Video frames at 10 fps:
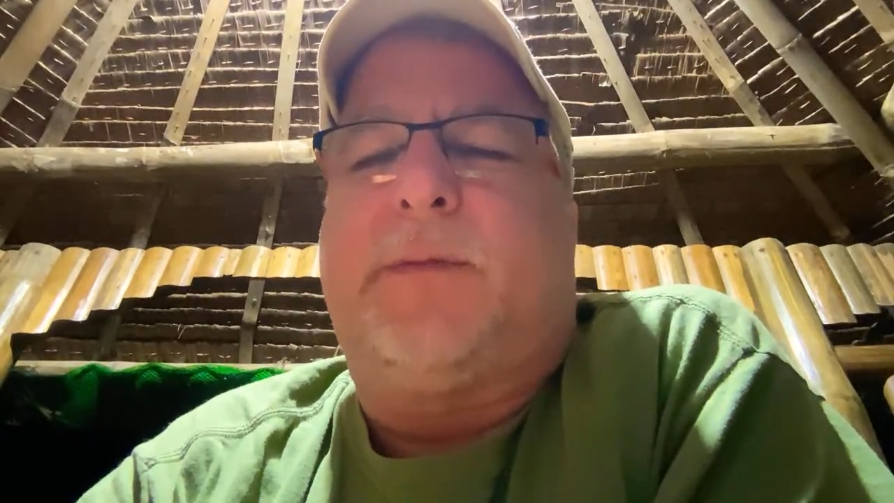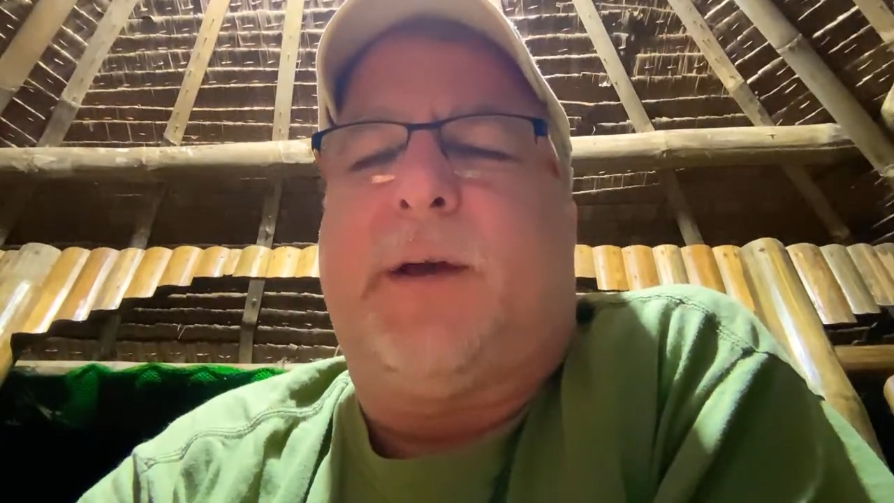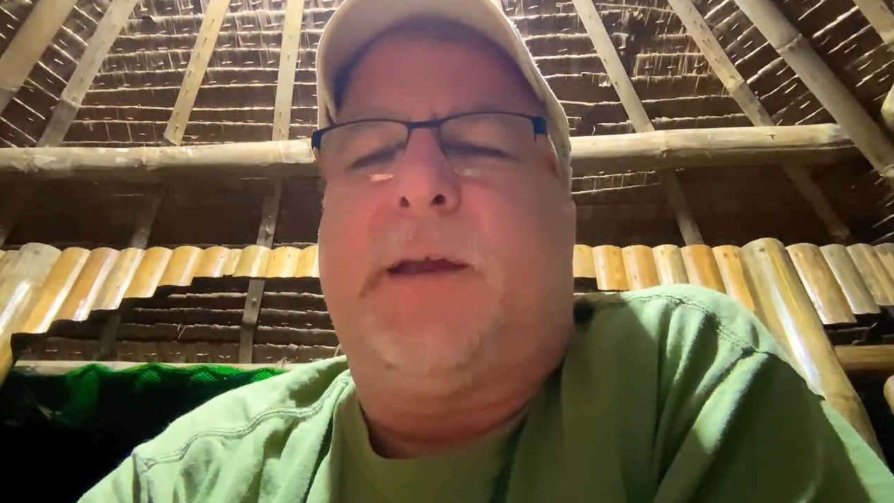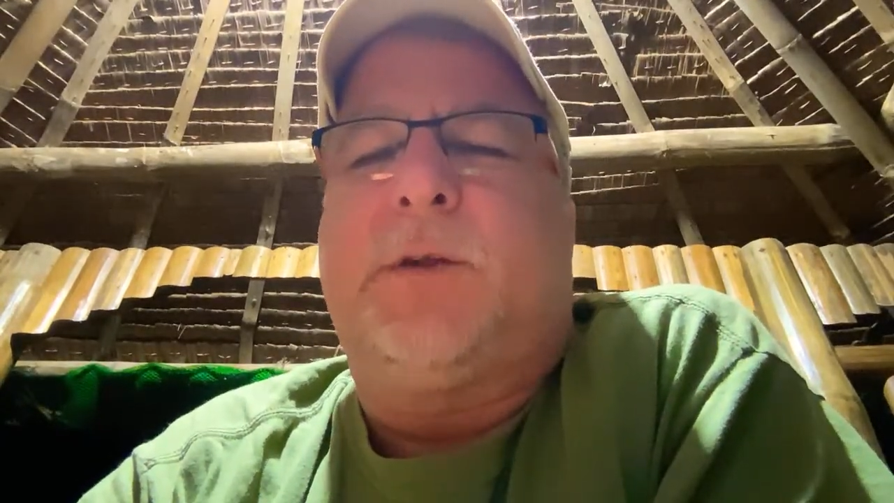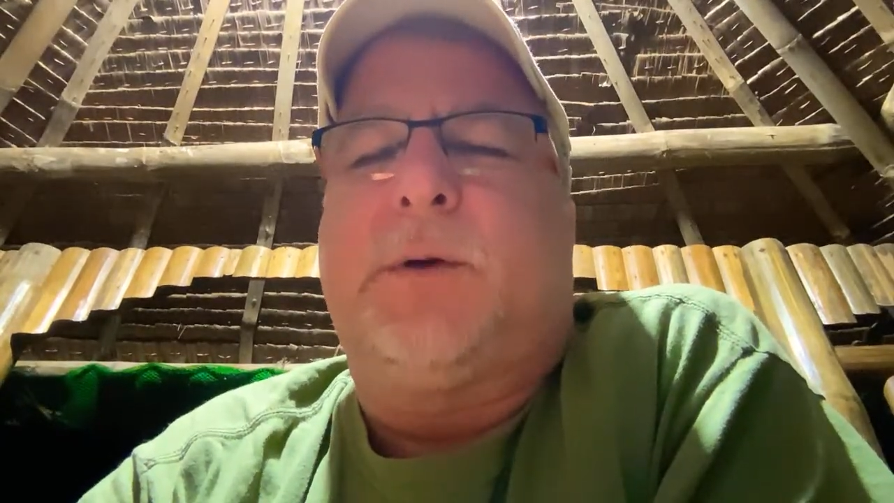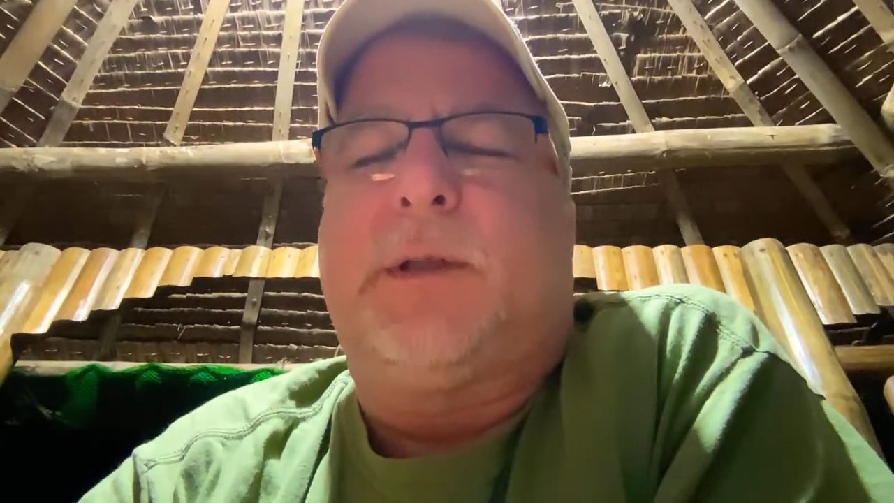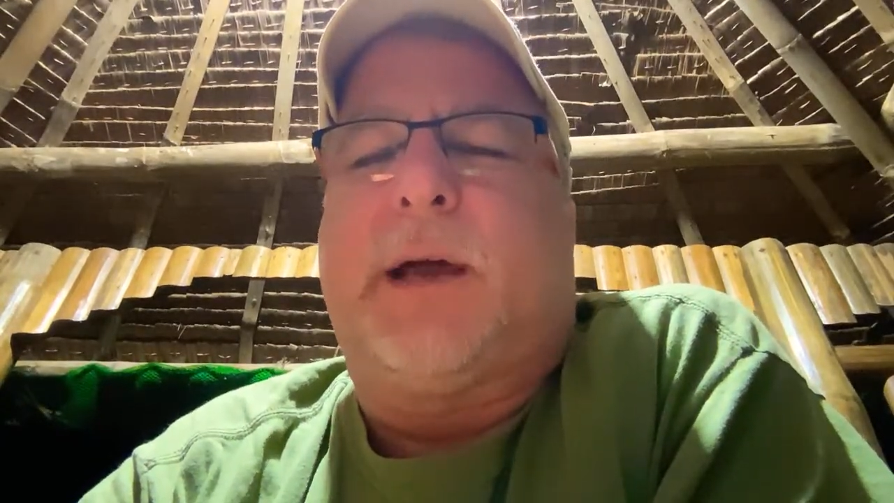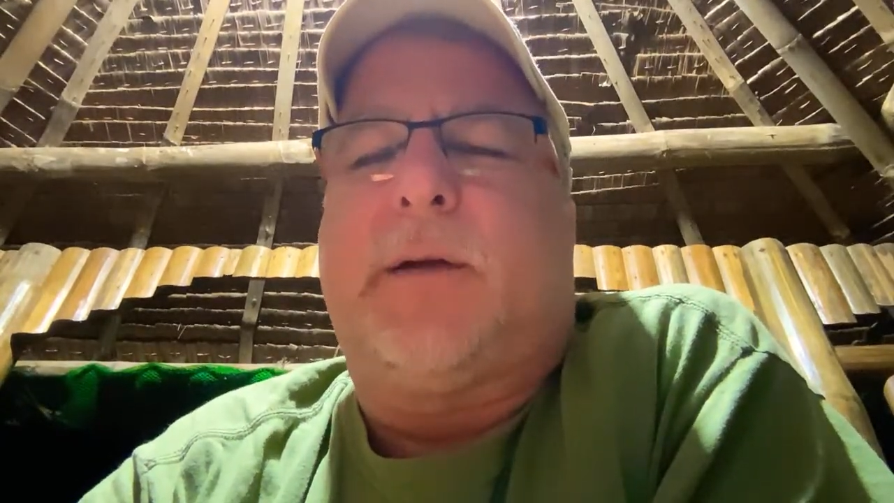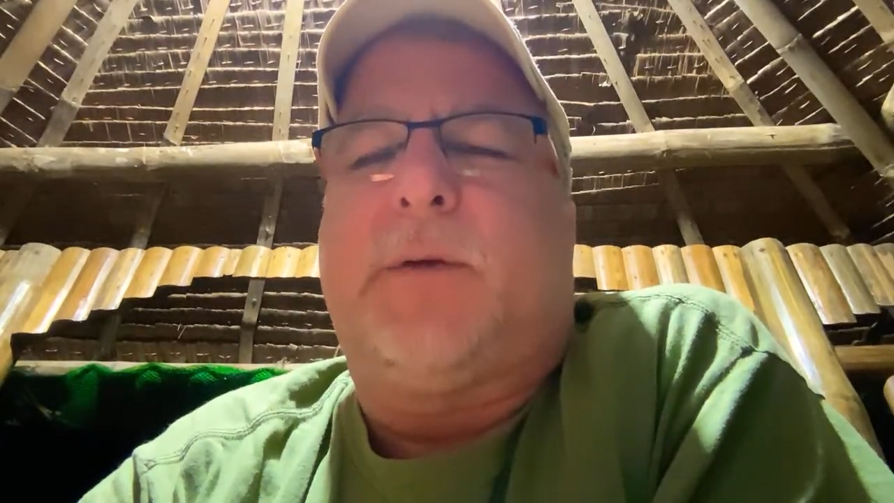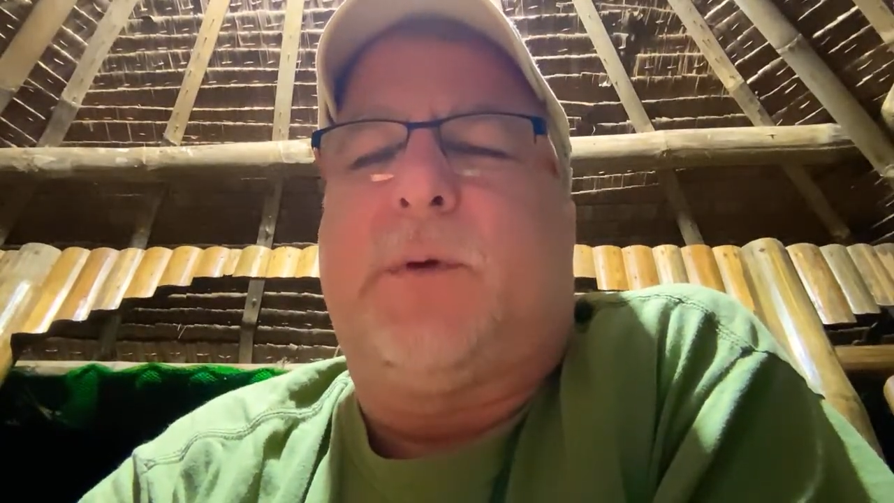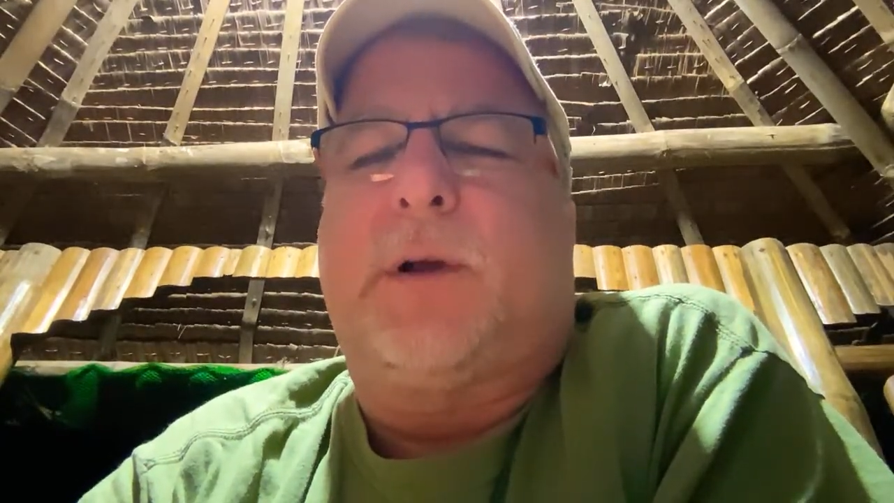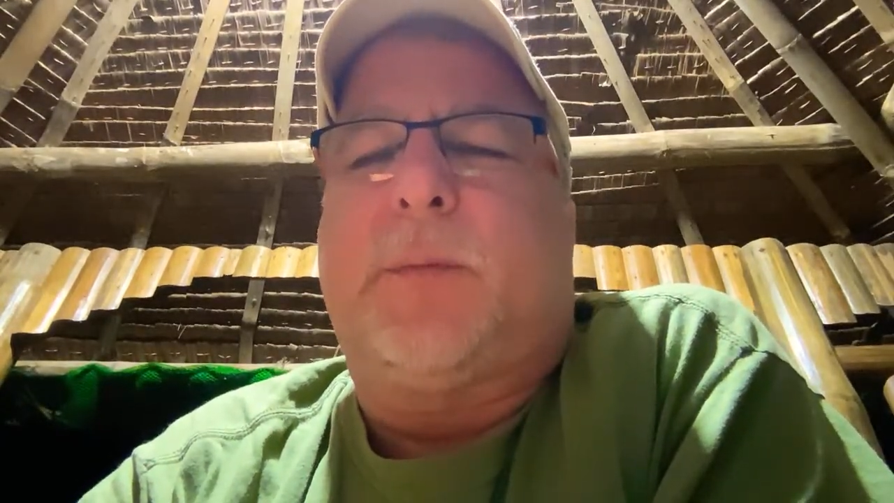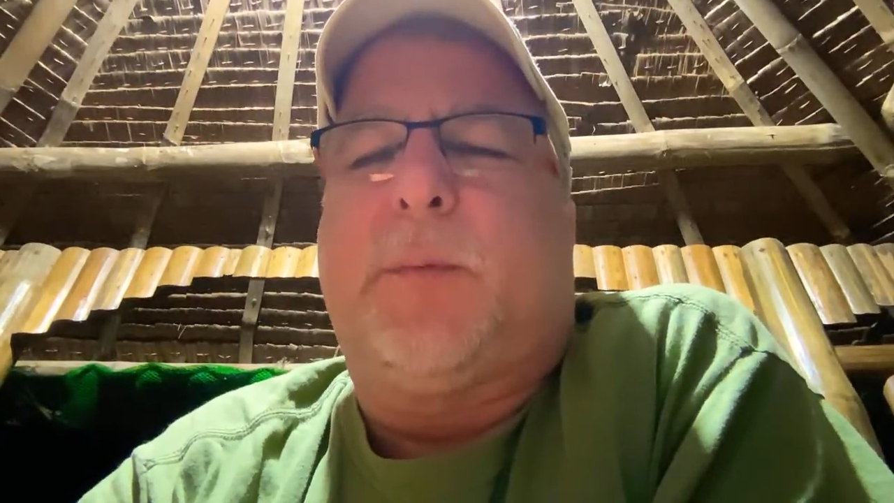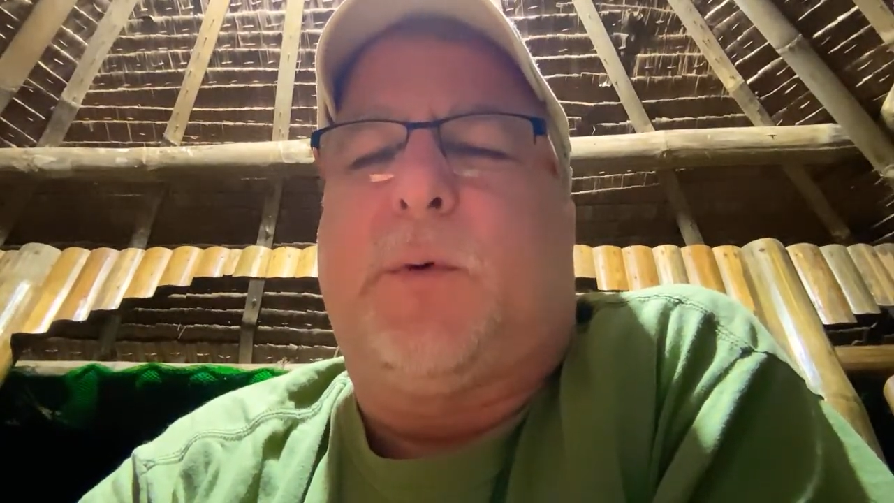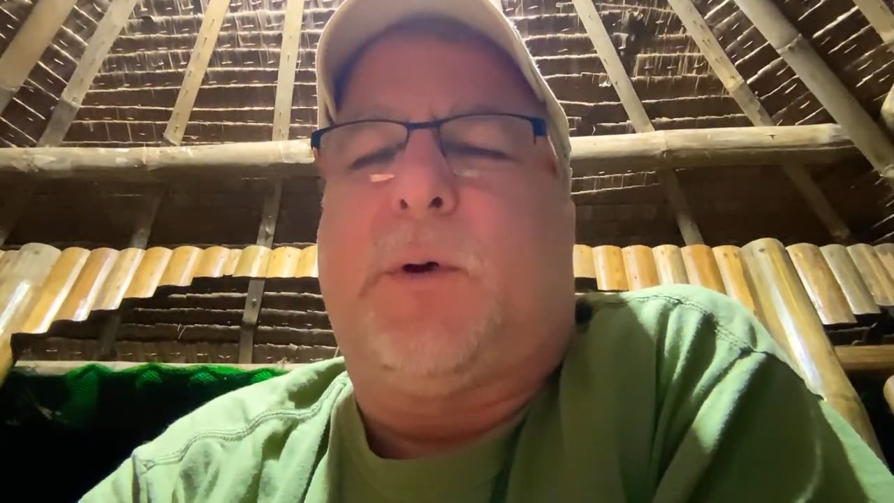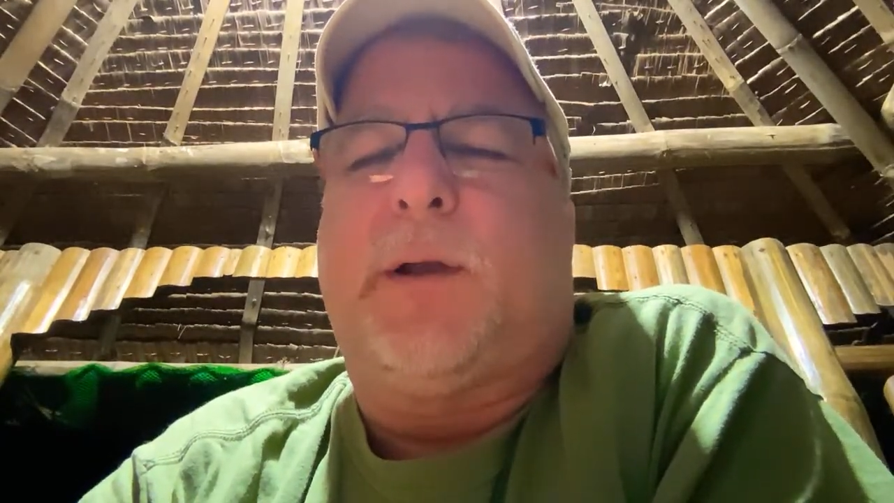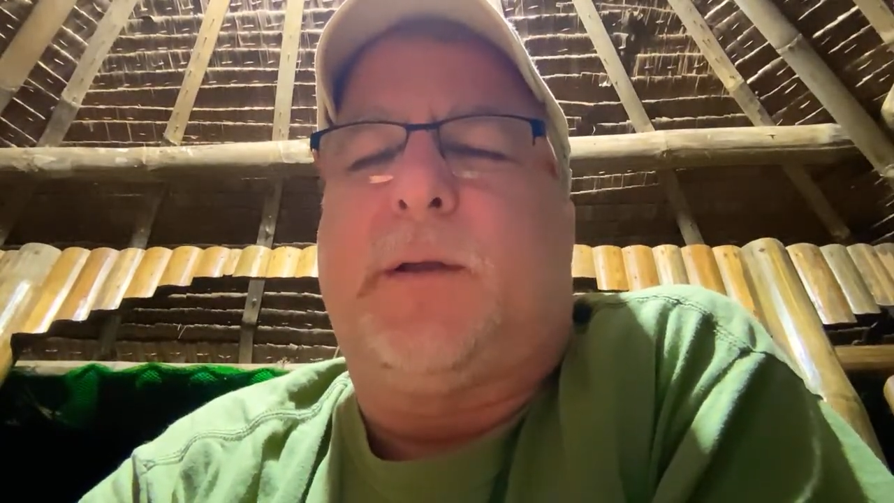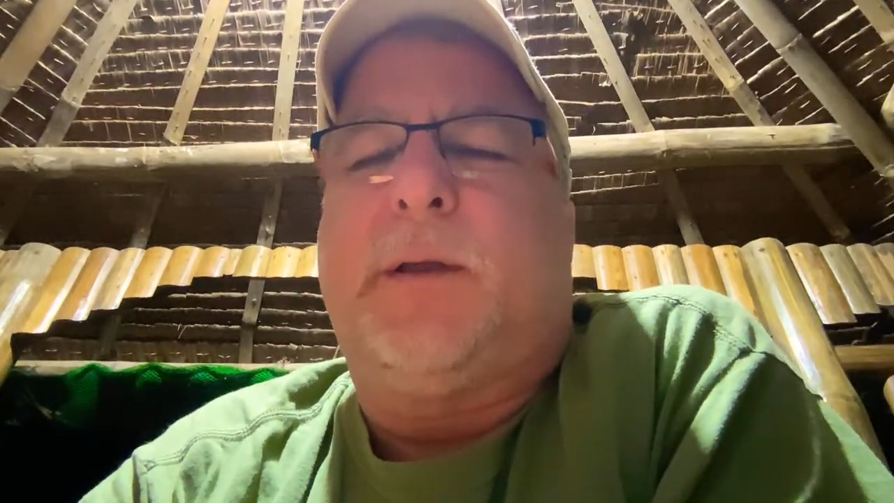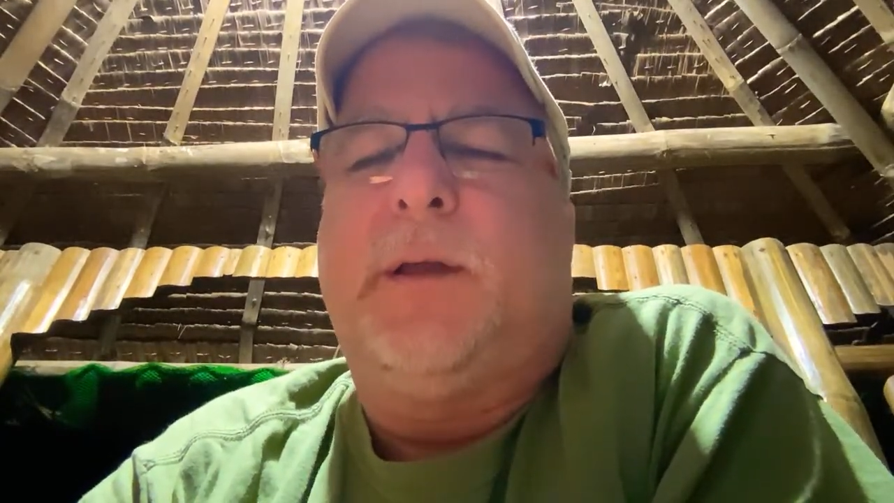How you doing, Dari? Welcome aboard.